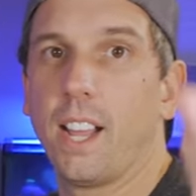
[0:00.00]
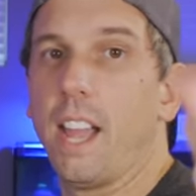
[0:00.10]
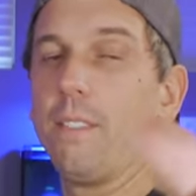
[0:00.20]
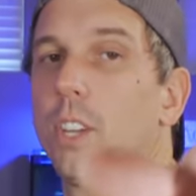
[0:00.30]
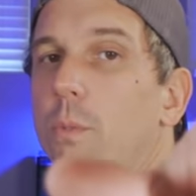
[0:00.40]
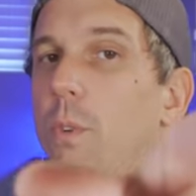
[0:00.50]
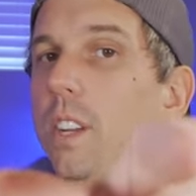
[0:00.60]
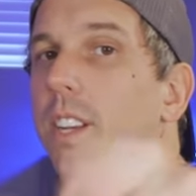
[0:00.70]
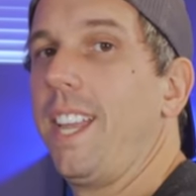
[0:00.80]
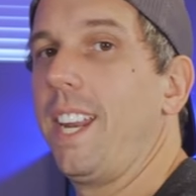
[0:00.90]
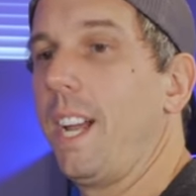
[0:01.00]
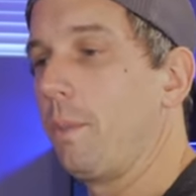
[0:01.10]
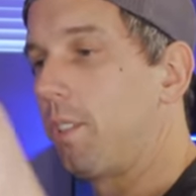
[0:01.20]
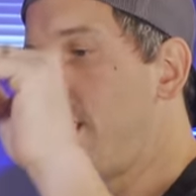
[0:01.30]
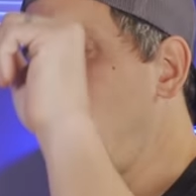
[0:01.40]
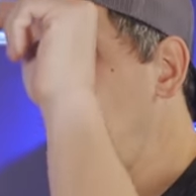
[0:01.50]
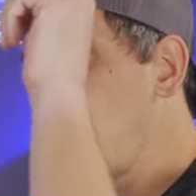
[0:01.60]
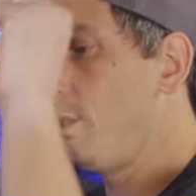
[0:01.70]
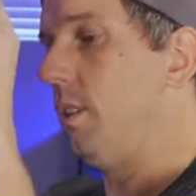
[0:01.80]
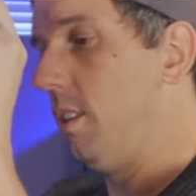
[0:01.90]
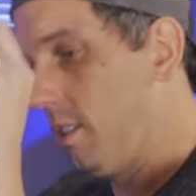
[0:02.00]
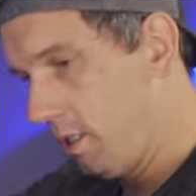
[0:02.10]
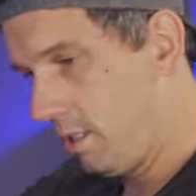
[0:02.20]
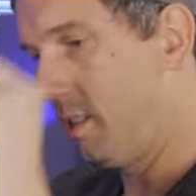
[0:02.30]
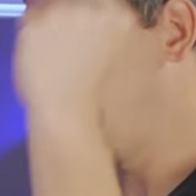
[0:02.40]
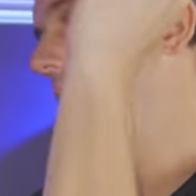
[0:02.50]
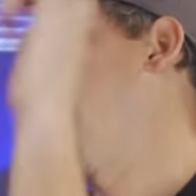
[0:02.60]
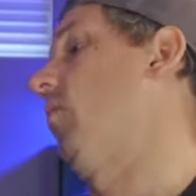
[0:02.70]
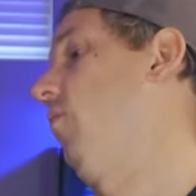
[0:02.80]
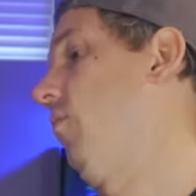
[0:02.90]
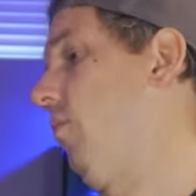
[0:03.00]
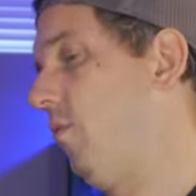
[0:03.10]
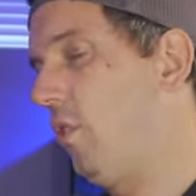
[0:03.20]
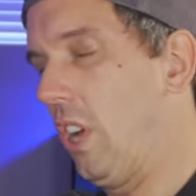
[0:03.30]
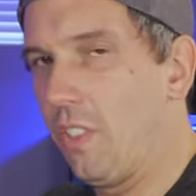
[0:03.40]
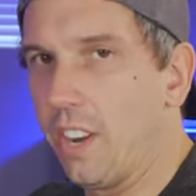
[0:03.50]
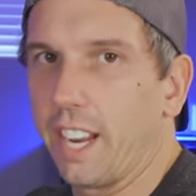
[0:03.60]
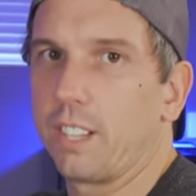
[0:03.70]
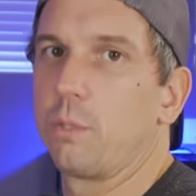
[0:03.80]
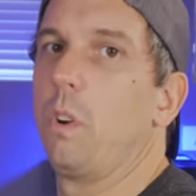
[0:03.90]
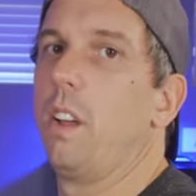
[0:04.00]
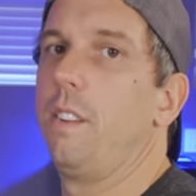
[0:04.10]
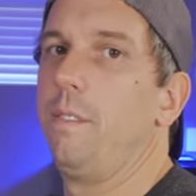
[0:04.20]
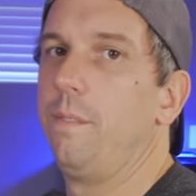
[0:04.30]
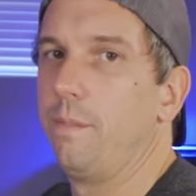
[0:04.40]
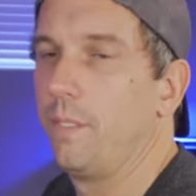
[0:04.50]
Have a good one, and I will see you in the next one.